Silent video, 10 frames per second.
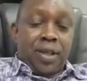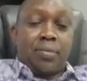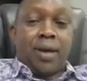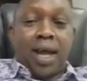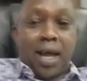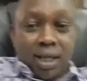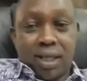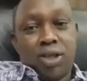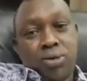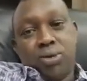My
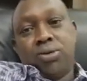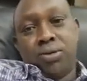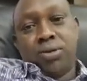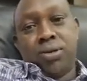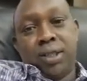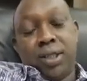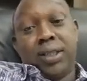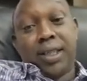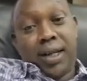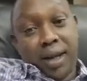IQ
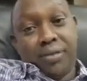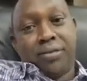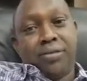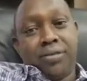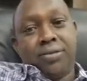is enough.